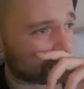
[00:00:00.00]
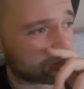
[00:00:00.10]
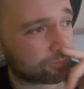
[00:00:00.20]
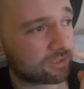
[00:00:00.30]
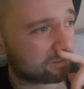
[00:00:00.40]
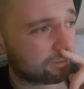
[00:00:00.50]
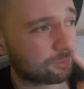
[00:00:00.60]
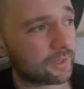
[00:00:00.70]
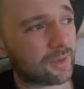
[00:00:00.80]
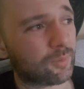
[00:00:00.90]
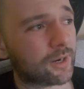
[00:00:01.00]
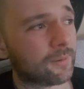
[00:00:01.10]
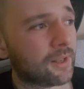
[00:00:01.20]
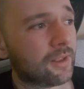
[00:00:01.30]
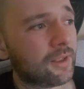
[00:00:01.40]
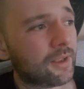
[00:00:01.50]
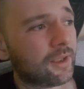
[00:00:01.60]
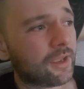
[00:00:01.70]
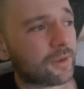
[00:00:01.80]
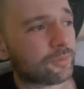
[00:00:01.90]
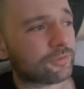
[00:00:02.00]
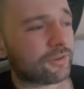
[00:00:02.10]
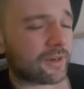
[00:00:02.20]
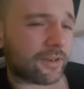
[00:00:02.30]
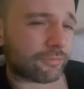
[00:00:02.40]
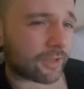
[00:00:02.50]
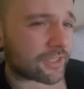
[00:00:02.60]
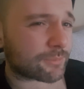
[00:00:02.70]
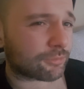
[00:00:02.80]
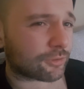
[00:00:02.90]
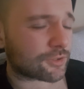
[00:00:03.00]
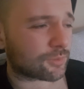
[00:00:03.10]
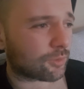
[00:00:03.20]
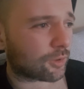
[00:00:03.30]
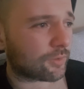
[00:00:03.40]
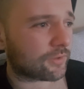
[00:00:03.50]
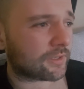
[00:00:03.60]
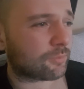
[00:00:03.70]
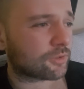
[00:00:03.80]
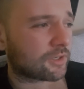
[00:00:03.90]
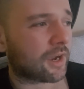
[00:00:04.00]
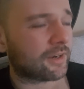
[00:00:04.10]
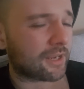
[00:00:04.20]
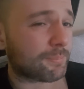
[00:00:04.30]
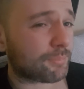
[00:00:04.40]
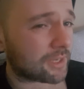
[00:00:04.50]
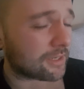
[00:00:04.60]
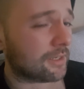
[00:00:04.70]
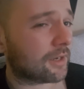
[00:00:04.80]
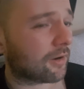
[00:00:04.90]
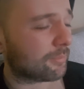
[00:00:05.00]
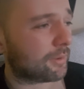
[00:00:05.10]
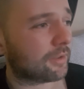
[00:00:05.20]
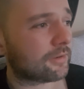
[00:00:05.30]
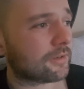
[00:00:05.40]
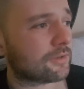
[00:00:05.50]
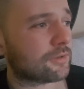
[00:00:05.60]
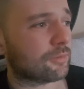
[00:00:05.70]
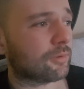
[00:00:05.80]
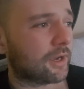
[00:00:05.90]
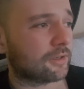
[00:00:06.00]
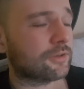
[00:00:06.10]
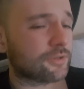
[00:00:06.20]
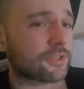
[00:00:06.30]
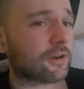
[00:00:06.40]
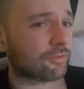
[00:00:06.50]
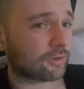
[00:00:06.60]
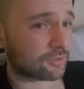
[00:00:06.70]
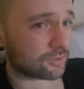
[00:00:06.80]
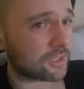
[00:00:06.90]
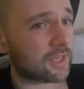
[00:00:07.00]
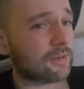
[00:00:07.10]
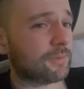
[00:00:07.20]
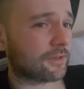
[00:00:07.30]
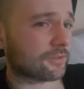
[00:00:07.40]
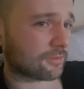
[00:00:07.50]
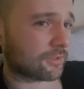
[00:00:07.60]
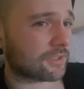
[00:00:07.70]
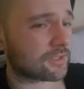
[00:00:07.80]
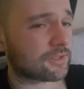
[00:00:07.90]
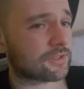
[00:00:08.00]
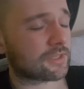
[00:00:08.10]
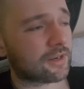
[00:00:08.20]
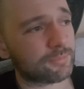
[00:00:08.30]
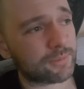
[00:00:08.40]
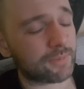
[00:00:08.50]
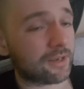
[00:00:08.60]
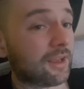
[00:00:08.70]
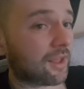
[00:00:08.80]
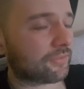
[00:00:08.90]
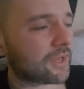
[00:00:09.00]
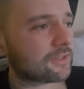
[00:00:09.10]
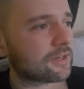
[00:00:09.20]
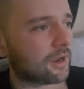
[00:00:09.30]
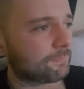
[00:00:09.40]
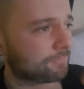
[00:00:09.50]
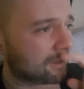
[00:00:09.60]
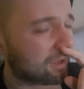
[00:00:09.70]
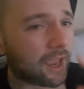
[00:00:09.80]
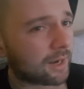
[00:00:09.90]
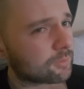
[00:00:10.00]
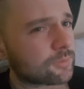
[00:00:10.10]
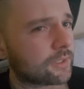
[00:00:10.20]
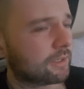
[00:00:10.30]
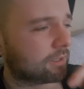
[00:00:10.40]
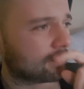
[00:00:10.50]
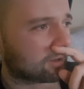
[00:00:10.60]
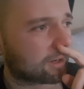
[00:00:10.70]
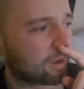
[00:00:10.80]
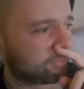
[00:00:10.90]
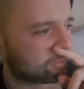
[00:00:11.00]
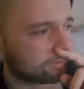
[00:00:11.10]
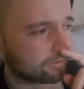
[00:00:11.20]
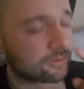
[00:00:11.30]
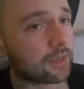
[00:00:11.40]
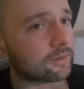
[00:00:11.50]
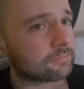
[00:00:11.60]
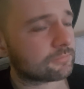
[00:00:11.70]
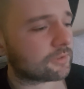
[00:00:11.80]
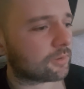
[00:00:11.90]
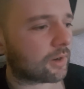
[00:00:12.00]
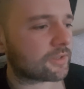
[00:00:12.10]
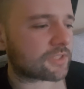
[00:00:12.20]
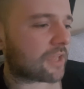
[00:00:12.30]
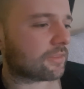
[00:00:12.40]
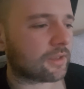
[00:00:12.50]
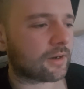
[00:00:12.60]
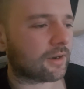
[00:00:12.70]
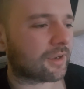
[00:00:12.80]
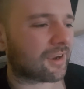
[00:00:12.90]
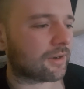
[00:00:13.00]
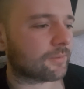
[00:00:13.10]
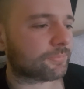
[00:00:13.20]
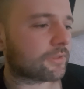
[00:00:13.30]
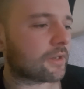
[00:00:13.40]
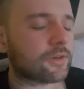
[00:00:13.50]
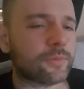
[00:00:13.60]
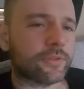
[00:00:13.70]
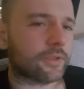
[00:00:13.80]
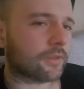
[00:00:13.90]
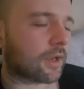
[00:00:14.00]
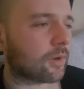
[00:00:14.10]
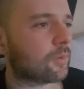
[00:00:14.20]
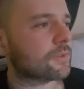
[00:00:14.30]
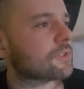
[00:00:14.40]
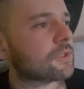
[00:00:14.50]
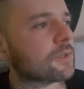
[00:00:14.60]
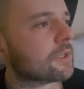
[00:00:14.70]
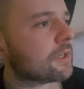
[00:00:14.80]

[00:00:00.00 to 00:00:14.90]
It was written in a way where it was very inflexible for us to work with it. It was kind of impeding our ability to write good software today because of the decisions that had been made at that time. And I was really unhappy with it. So I sat there and I do the thing that I always do.